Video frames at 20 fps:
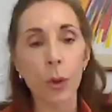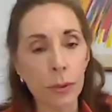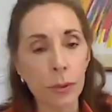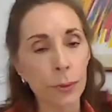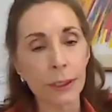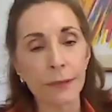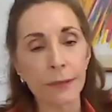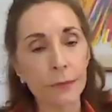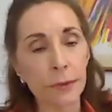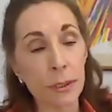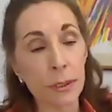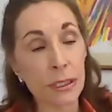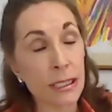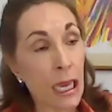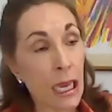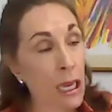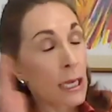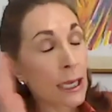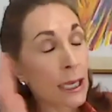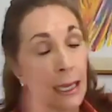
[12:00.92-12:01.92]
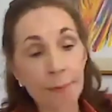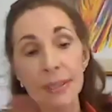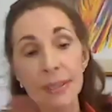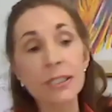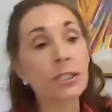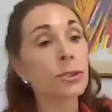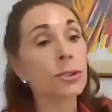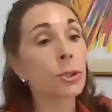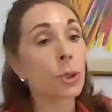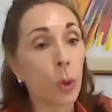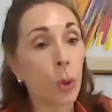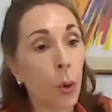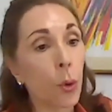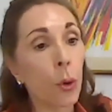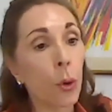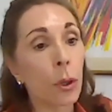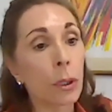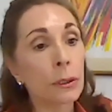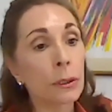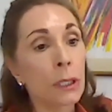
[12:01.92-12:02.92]
whatever it was, came into the
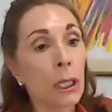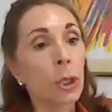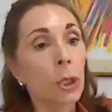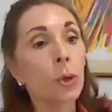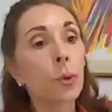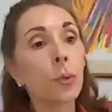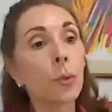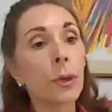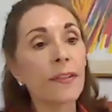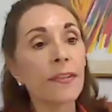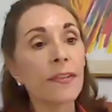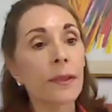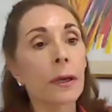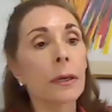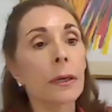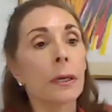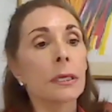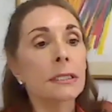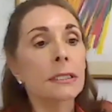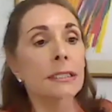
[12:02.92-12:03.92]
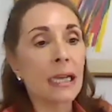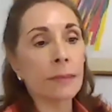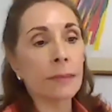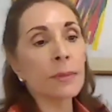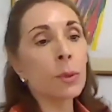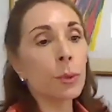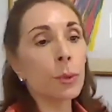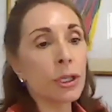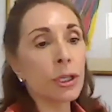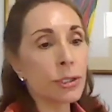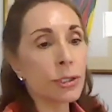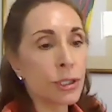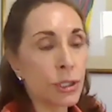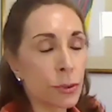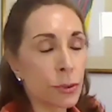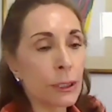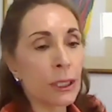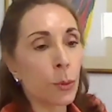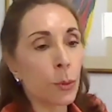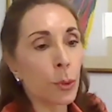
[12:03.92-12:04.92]
call with, tell me what you're
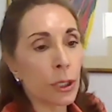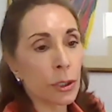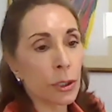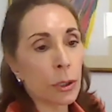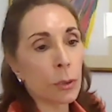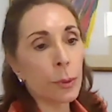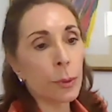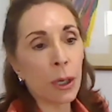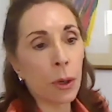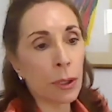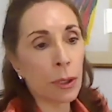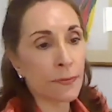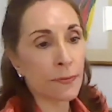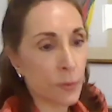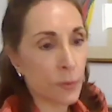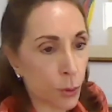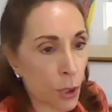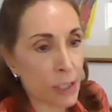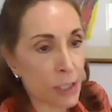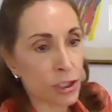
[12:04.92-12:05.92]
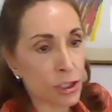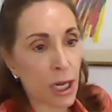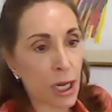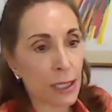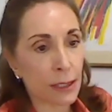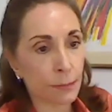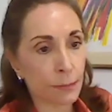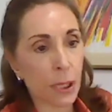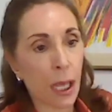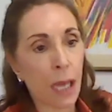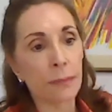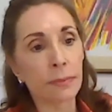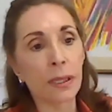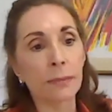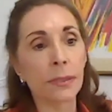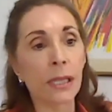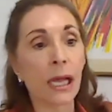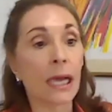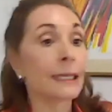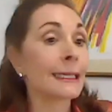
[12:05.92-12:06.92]
doing, where are we on the project, blah, blah,
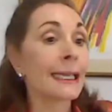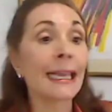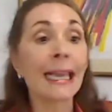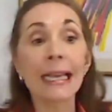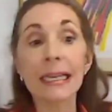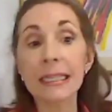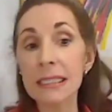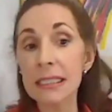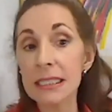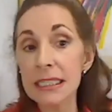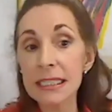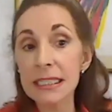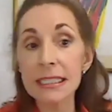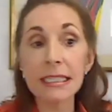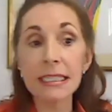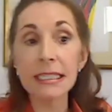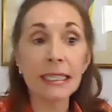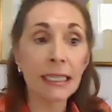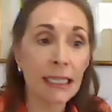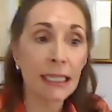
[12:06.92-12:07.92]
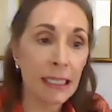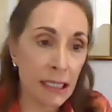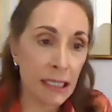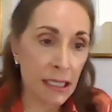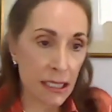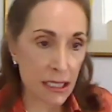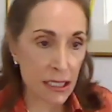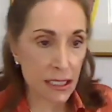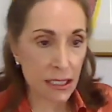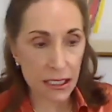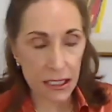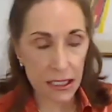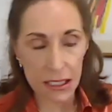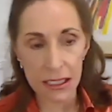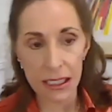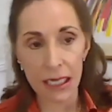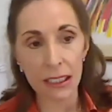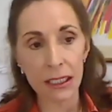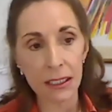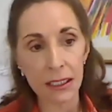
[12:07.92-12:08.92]
blah. And he hadn't seen his
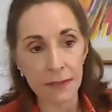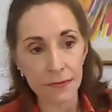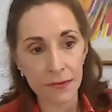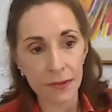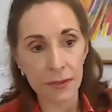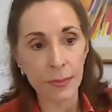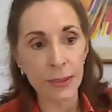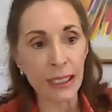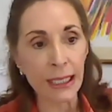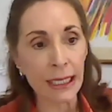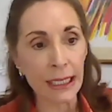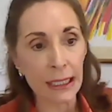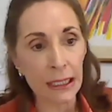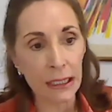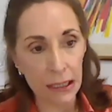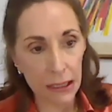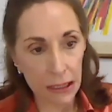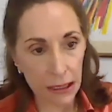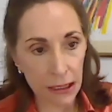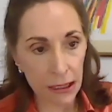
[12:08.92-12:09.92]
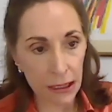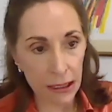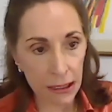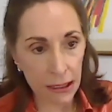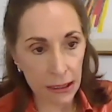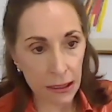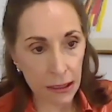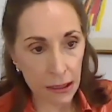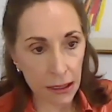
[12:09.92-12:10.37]
executive committee in,